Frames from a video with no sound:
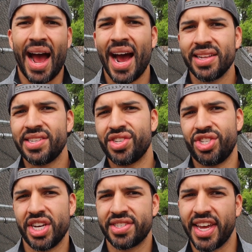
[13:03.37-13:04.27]
I highly
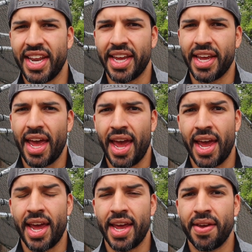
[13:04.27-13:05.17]
suggest getting
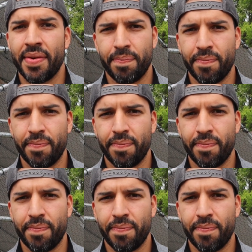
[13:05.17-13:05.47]
a